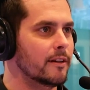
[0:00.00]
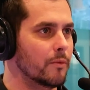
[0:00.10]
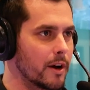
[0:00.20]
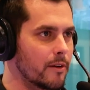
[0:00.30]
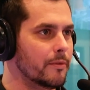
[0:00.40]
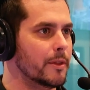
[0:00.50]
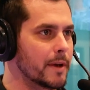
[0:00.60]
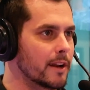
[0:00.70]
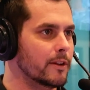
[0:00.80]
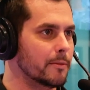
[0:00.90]
Well, the
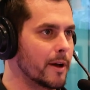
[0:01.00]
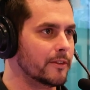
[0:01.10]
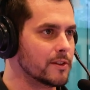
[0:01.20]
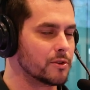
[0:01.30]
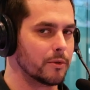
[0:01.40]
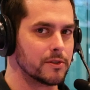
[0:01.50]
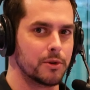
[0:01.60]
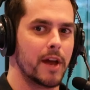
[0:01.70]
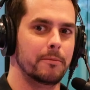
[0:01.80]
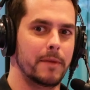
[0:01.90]
benefit about this door is
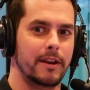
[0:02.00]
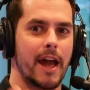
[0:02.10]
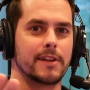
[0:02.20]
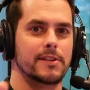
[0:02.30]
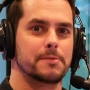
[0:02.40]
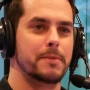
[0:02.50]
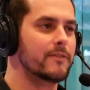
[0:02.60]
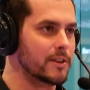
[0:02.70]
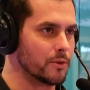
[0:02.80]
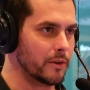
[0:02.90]
you have a main access
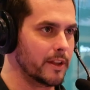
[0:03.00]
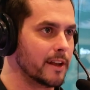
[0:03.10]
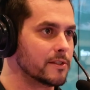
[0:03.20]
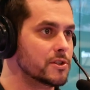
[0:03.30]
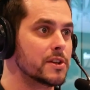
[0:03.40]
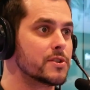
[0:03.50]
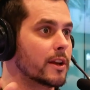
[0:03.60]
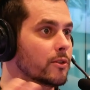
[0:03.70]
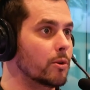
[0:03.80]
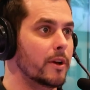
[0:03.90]
pivot door that acts just
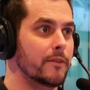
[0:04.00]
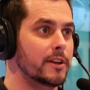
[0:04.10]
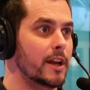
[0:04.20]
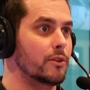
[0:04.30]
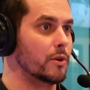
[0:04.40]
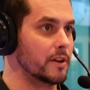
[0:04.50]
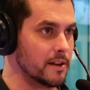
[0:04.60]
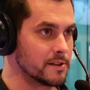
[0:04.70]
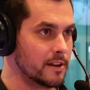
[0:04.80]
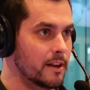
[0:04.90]
like a normal everyday door
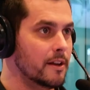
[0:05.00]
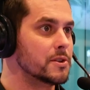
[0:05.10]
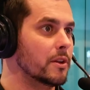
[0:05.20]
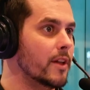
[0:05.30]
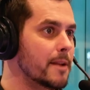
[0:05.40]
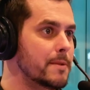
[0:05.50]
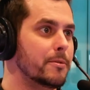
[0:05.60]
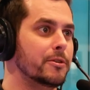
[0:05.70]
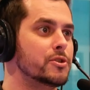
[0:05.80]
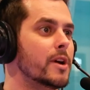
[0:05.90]
does. So a lot of
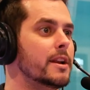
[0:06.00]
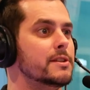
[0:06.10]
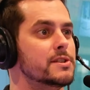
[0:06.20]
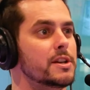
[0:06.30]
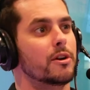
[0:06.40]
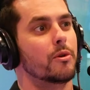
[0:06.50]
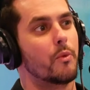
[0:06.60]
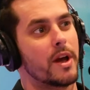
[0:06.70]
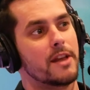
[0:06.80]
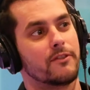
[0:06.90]
people, they're trying to steer
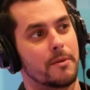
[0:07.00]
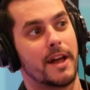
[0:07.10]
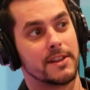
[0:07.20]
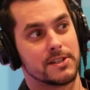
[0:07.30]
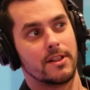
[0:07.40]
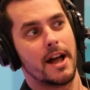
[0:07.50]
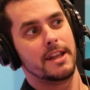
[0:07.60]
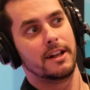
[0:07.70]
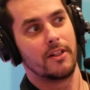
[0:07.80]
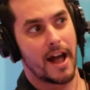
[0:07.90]
away from that
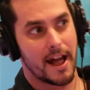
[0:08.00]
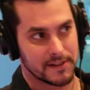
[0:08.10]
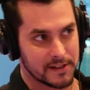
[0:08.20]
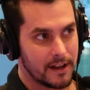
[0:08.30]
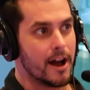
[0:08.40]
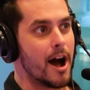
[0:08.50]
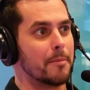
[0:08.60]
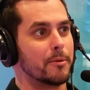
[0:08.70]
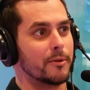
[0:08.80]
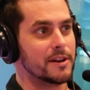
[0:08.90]
sliding glass
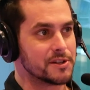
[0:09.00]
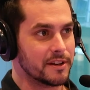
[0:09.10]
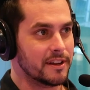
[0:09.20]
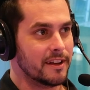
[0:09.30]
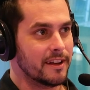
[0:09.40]
operation.